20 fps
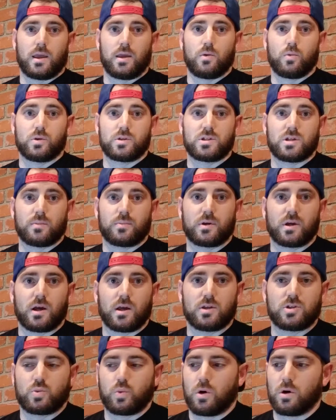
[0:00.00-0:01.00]
Hey, what's up,
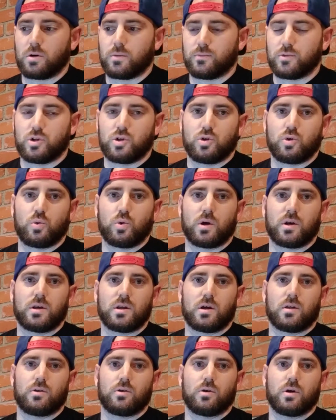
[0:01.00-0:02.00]
guys? Welcome to
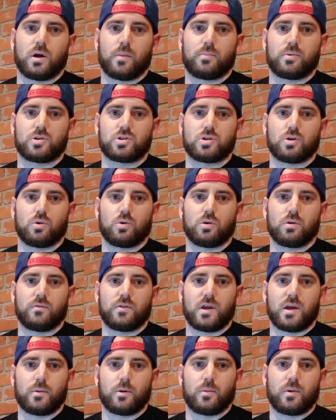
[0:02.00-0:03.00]
another episode
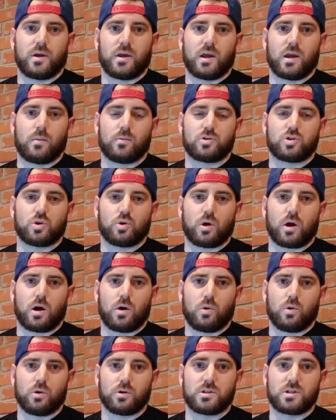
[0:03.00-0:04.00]
of the MMA Amateur
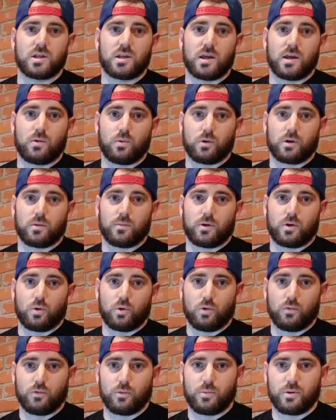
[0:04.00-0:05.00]
Hour. Today we're going to be
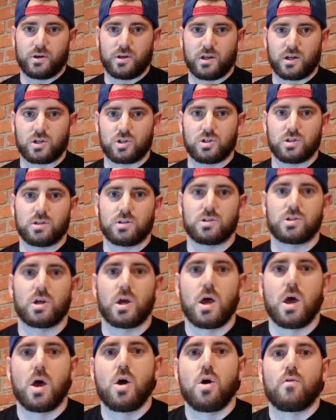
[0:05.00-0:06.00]
going over predictions
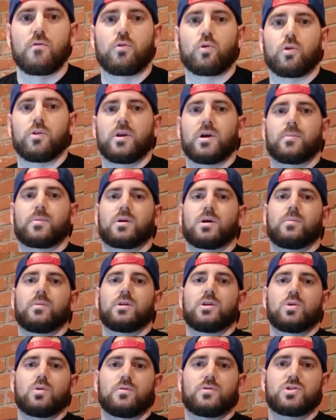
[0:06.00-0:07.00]
for the
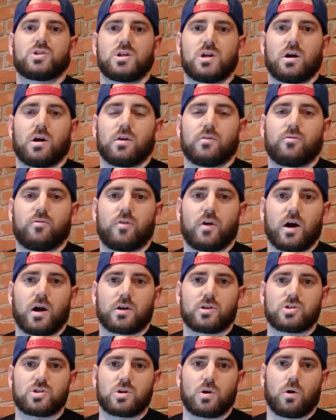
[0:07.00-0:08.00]
upcoming UFC on
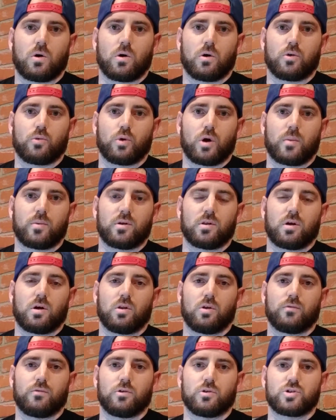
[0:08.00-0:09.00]
Fox card, Robbie
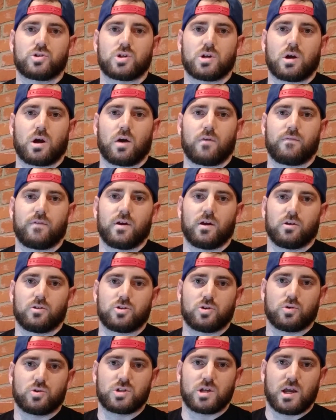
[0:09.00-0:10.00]
Lawler versus Rafael
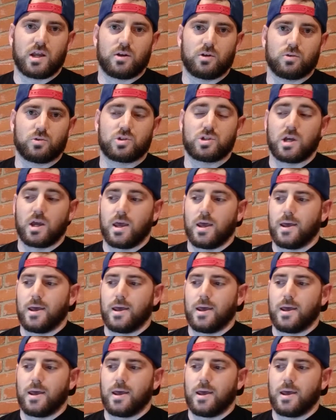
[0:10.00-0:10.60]
dos Anjos.